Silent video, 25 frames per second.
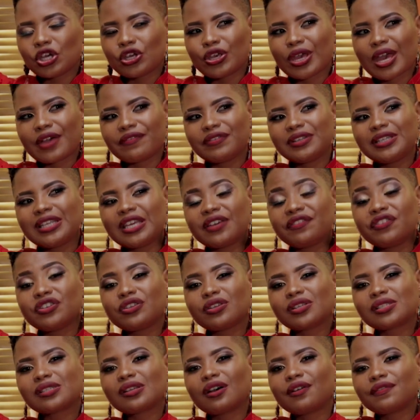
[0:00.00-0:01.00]
you haven't given
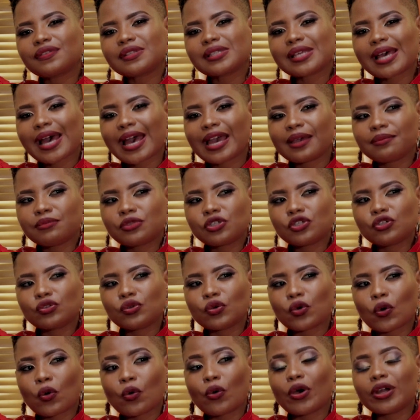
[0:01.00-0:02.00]
yourself time to
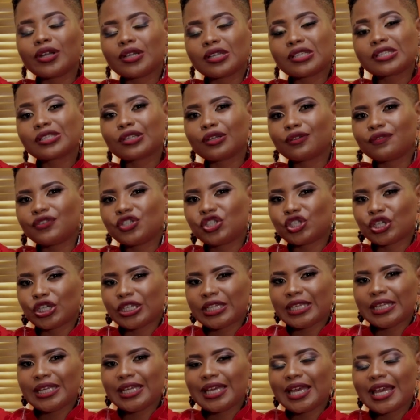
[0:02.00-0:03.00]
go on a self
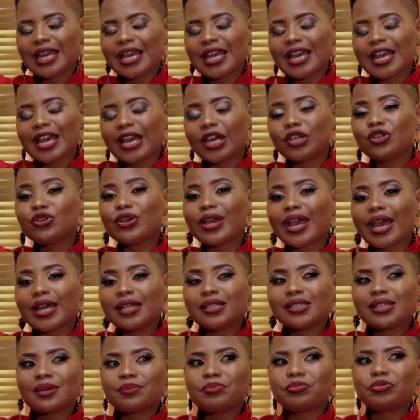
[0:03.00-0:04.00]
journey, and you
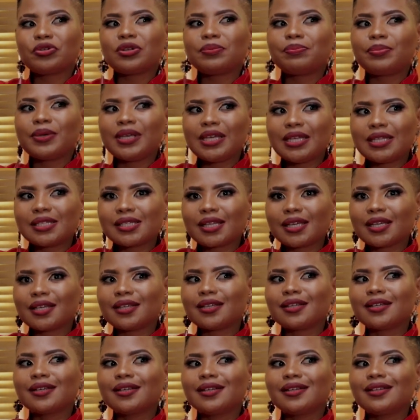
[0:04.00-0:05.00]
end up
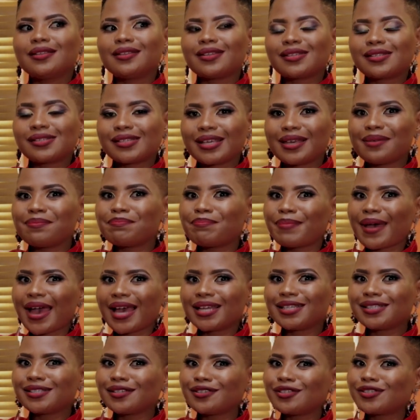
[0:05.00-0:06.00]
repeating the same
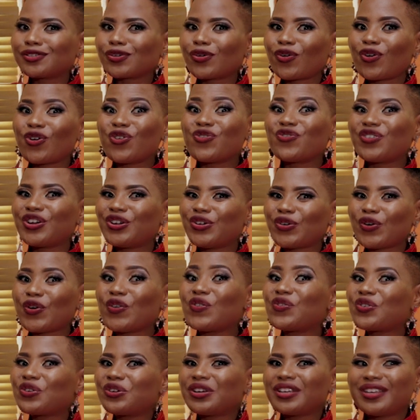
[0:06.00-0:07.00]
patterns over and
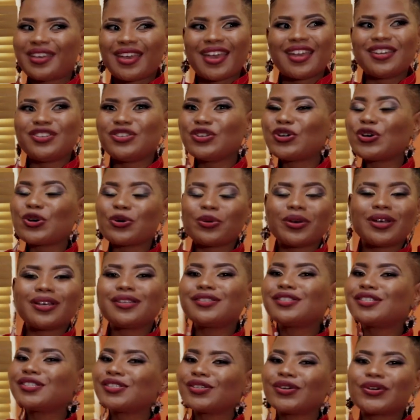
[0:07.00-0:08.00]
over again. You're
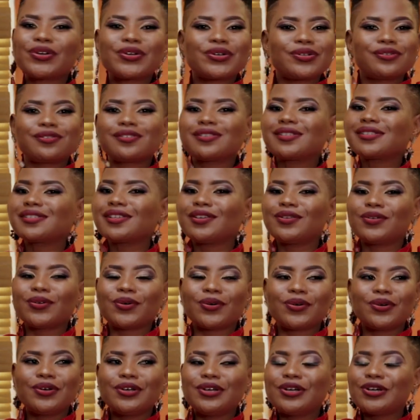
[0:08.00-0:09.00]
going in circles, you
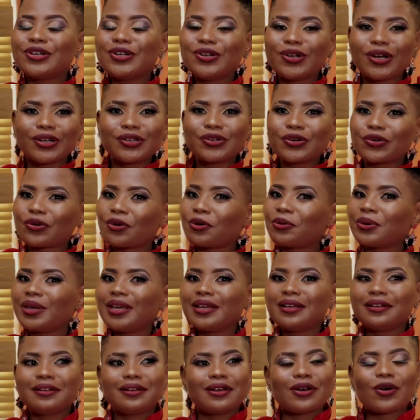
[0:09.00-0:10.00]
know, not
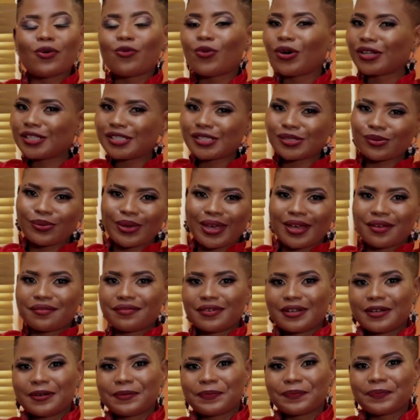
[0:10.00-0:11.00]
growing
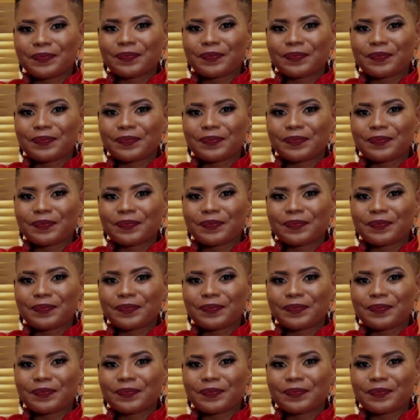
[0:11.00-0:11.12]
whatsoever.